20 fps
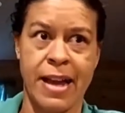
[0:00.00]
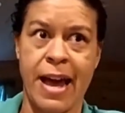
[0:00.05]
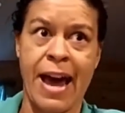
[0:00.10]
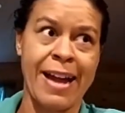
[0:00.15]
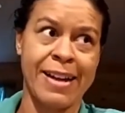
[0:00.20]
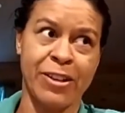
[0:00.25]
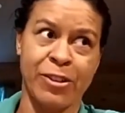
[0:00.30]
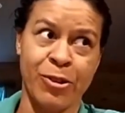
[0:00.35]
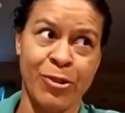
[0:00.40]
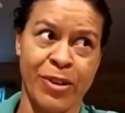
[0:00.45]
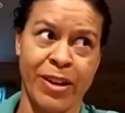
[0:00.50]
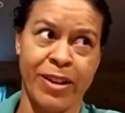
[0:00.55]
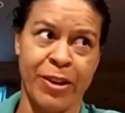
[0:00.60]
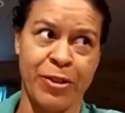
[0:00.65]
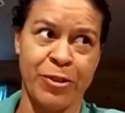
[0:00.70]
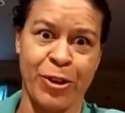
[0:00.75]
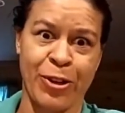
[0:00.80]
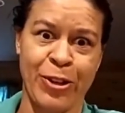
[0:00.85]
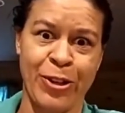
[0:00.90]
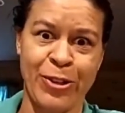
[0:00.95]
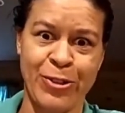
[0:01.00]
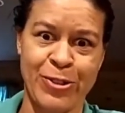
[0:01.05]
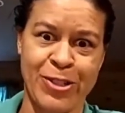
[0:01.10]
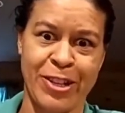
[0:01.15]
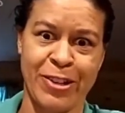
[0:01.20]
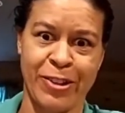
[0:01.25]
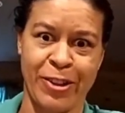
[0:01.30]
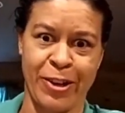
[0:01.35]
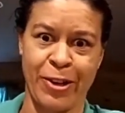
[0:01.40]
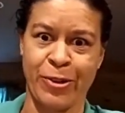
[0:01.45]
I had to go get other clothes
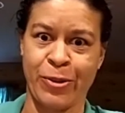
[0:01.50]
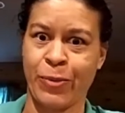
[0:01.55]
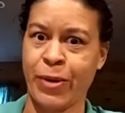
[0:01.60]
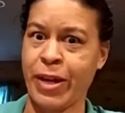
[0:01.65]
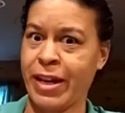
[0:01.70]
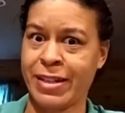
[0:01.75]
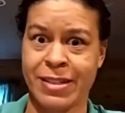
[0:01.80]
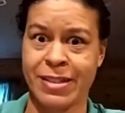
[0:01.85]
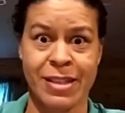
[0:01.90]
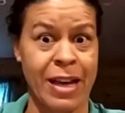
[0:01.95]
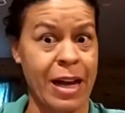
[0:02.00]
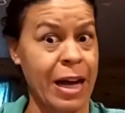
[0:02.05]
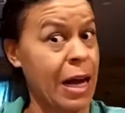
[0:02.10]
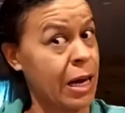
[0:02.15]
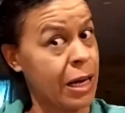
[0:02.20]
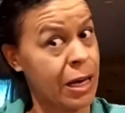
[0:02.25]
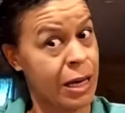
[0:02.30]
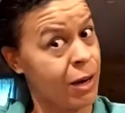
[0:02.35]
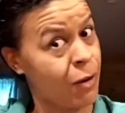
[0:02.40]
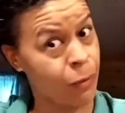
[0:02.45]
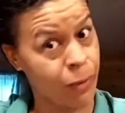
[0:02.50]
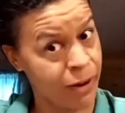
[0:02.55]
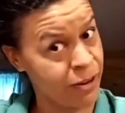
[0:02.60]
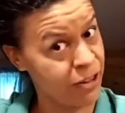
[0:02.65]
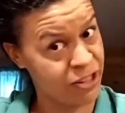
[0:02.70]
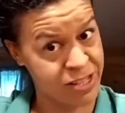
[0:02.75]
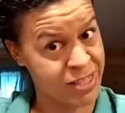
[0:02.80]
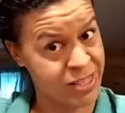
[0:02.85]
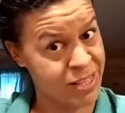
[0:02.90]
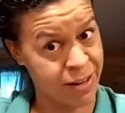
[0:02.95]
for the other week because, like, I can't wear
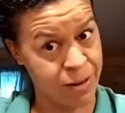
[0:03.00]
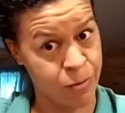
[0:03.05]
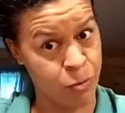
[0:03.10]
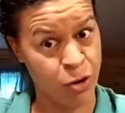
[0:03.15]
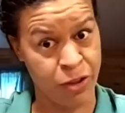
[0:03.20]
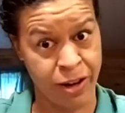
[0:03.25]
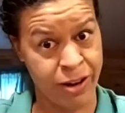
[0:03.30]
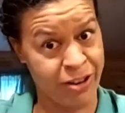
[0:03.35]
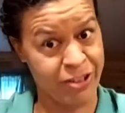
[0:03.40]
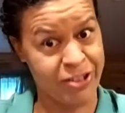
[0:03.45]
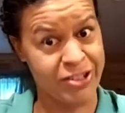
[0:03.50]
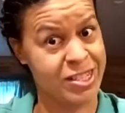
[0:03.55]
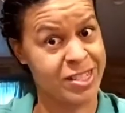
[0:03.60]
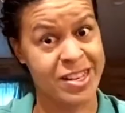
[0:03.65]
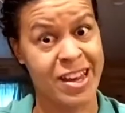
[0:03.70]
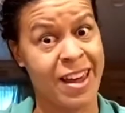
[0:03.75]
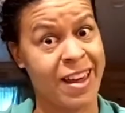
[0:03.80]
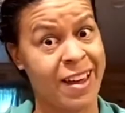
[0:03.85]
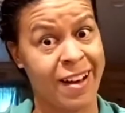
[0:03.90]
these anymore. They aren't staying